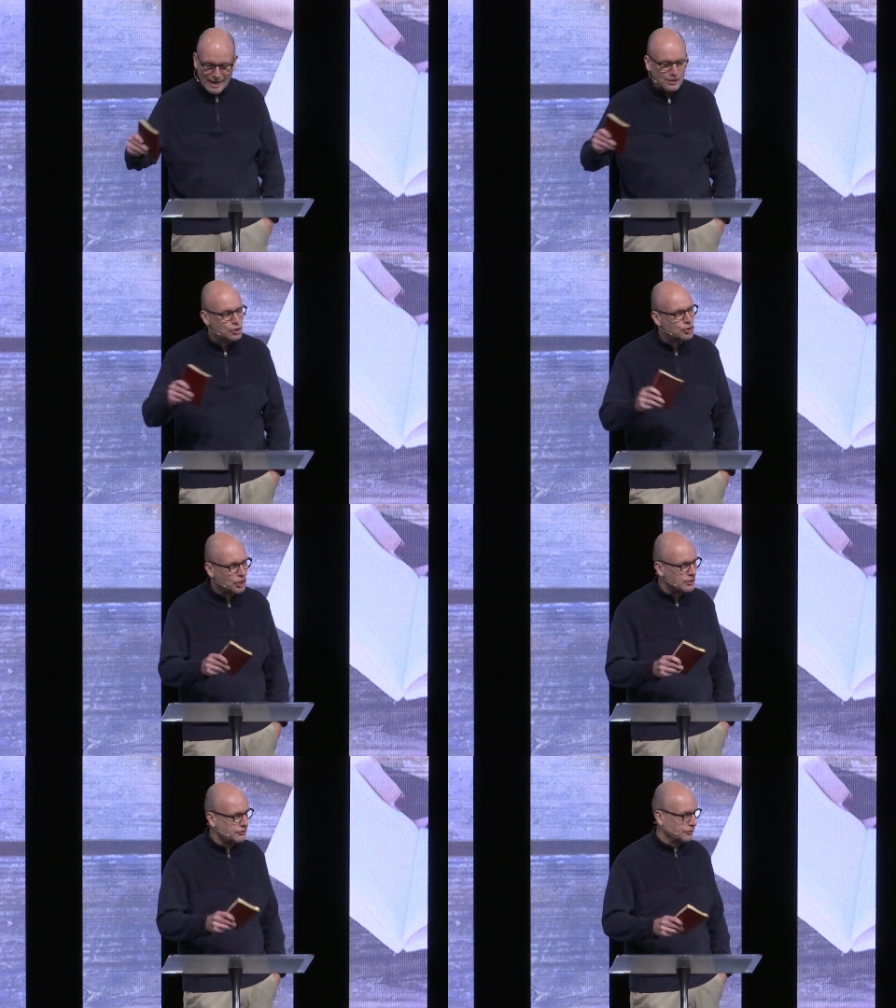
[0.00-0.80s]
and
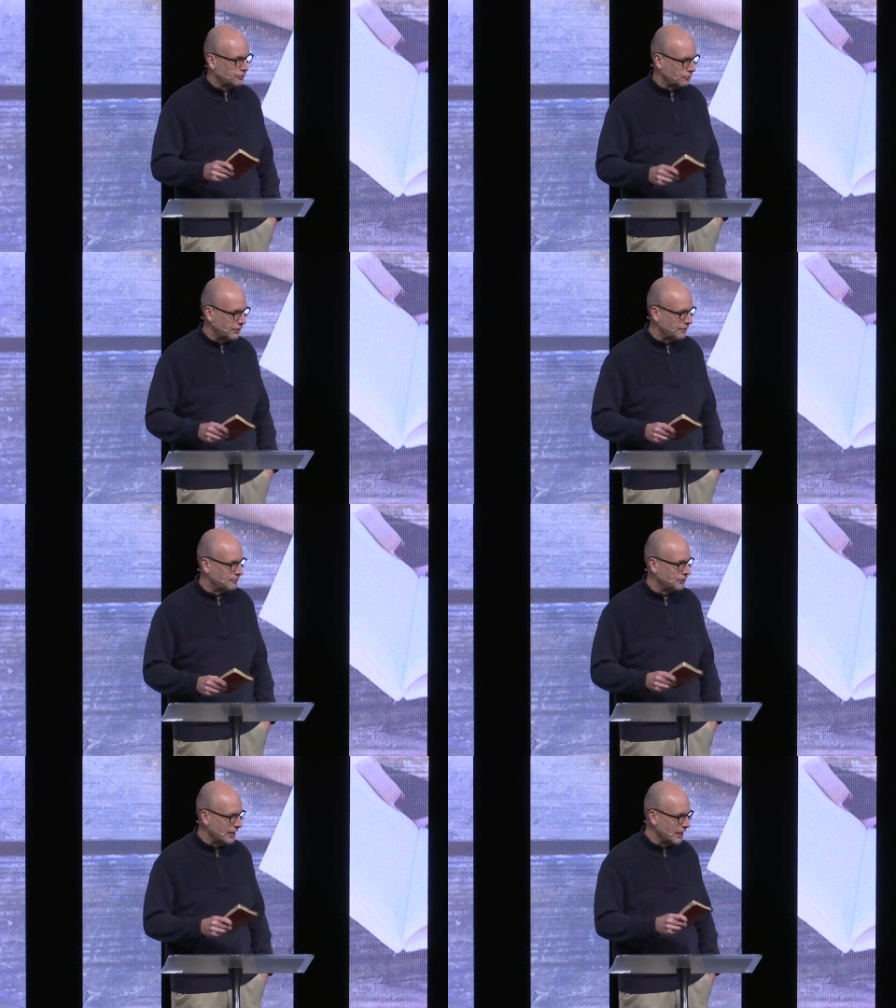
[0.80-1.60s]
Jesus
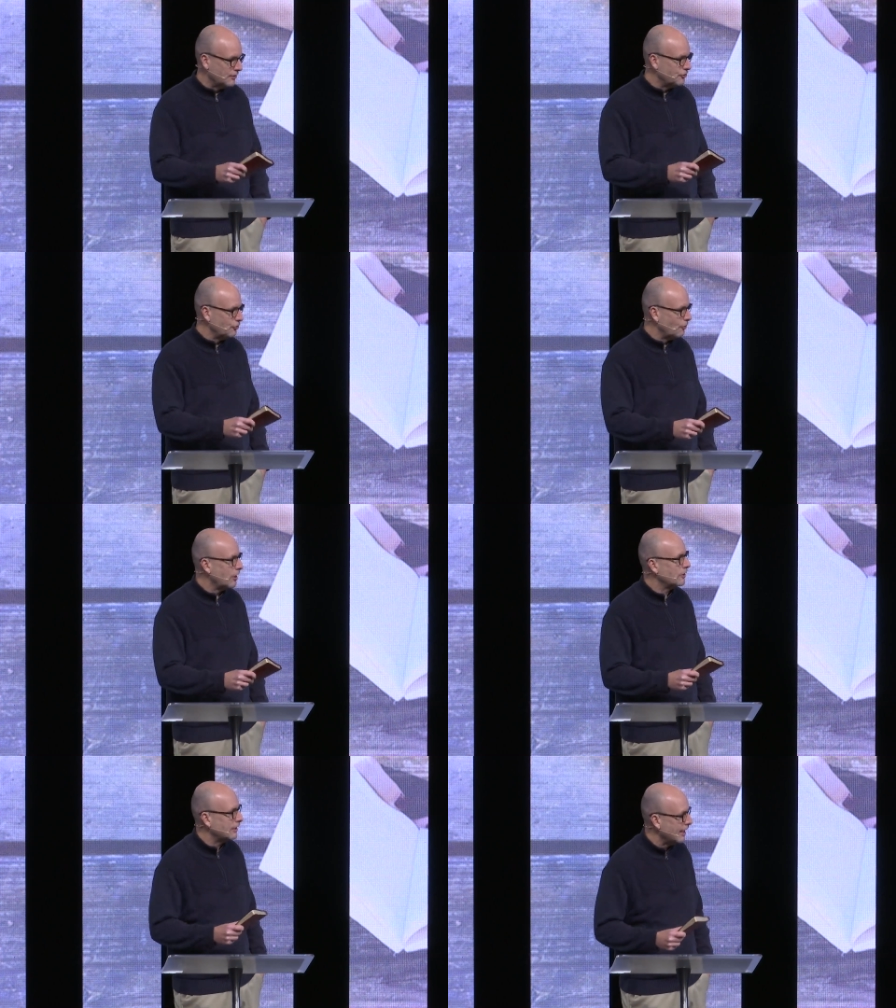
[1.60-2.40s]
rhythms into
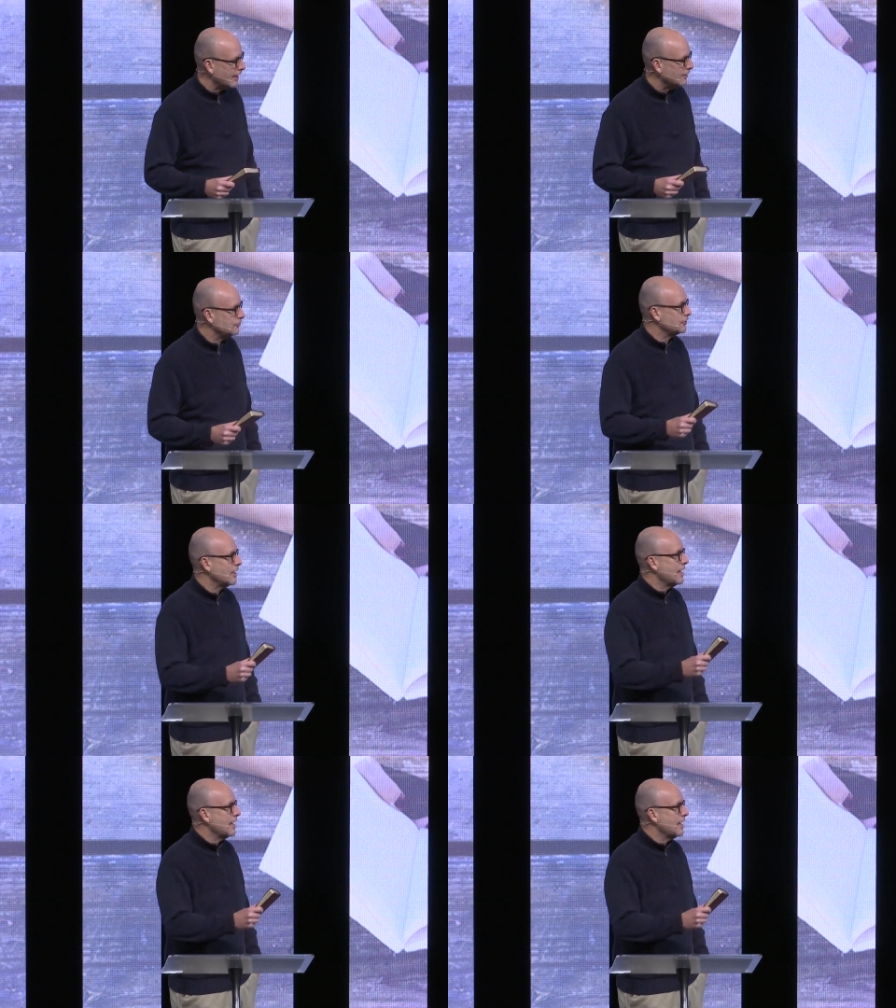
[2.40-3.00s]
our days